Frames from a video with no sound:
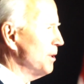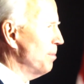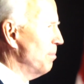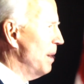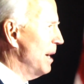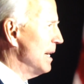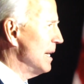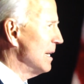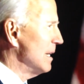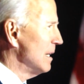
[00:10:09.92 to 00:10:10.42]
with
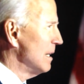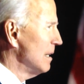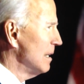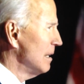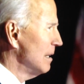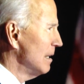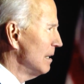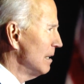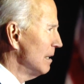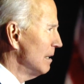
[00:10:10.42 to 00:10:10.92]
me.
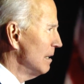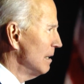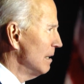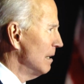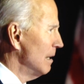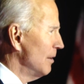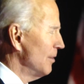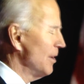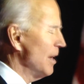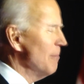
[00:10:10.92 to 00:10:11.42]

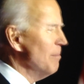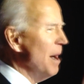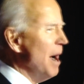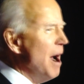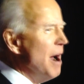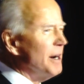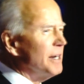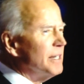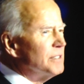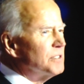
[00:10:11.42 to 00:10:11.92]
The
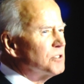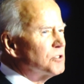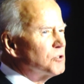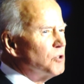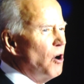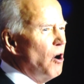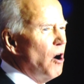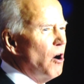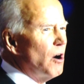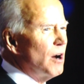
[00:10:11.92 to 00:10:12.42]
American
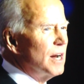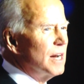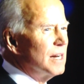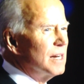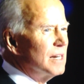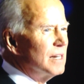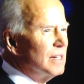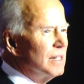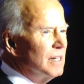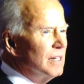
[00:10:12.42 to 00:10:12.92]
story
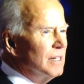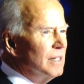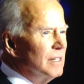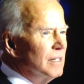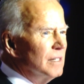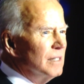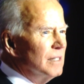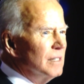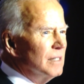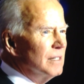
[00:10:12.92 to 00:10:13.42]

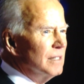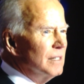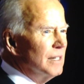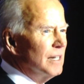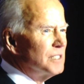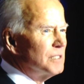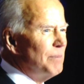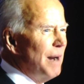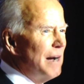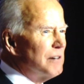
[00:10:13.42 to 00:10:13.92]

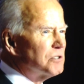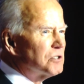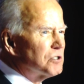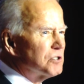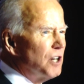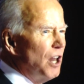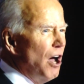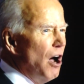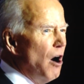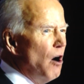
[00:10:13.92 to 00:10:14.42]
is about
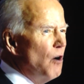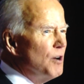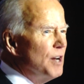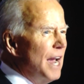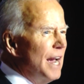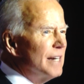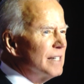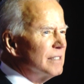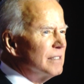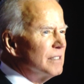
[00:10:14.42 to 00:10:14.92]
slow
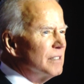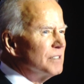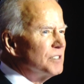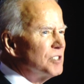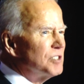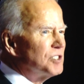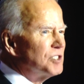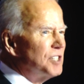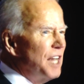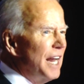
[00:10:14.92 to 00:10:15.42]
yet
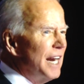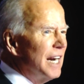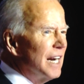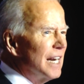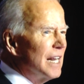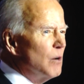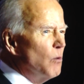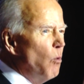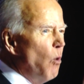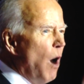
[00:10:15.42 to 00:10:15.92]

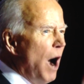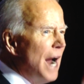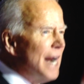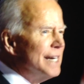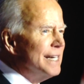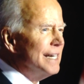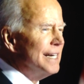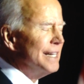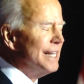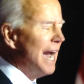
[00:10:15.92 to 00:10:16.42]
steadily
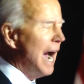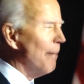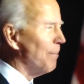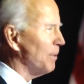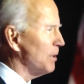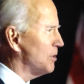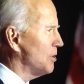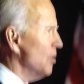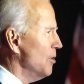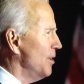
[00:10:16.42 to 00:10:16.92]
widening the
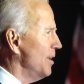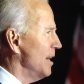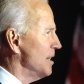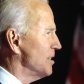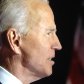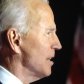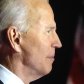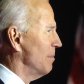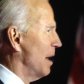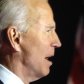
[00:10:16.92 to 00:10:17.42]

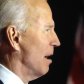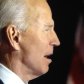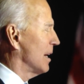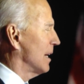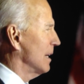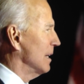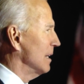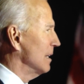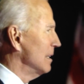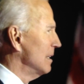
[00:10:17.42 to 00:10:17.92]
opportunities in
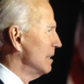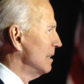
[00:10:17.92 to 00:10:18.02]
America.